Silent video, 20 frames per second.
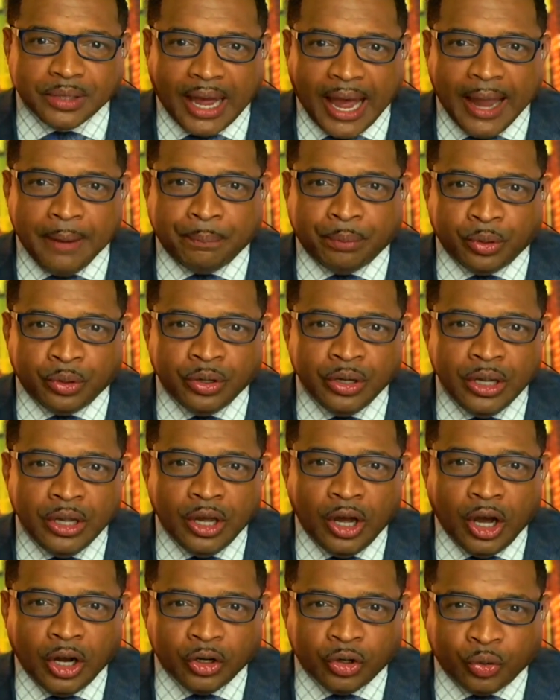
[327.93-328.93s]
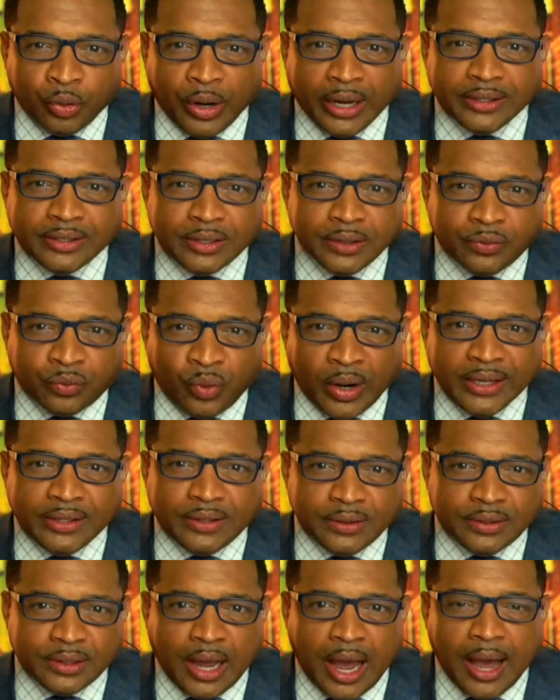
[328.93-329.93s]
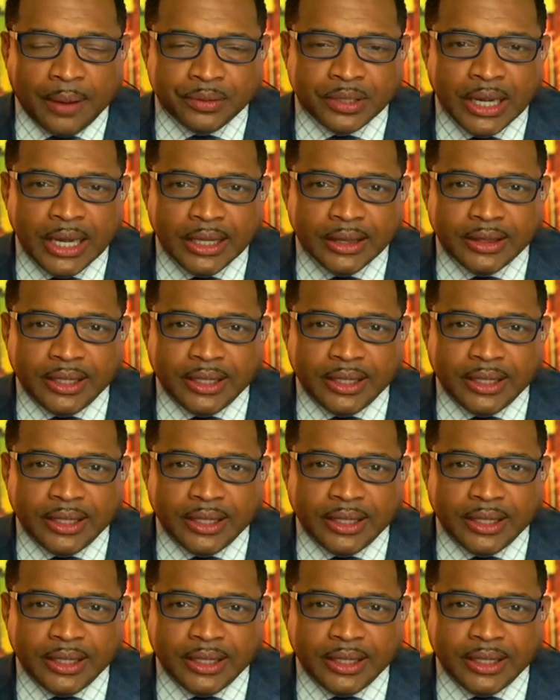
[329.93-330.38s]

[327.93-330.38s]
hyper aggressive racist cops.